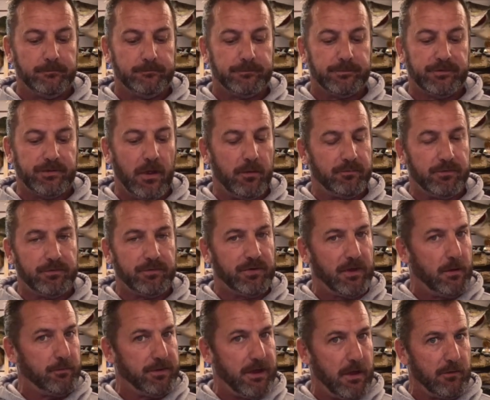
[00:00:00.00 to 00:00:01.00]

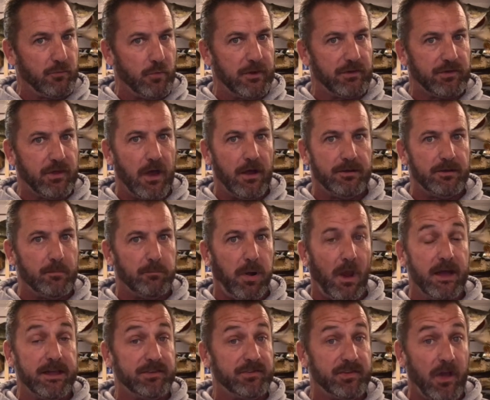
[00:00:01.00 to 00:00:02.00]
Sometimes we was cutting the
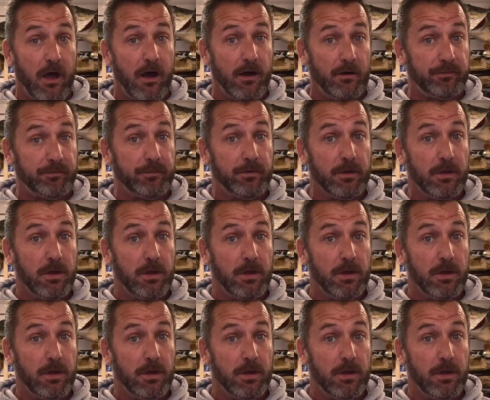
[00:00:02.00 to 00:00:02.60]
blades off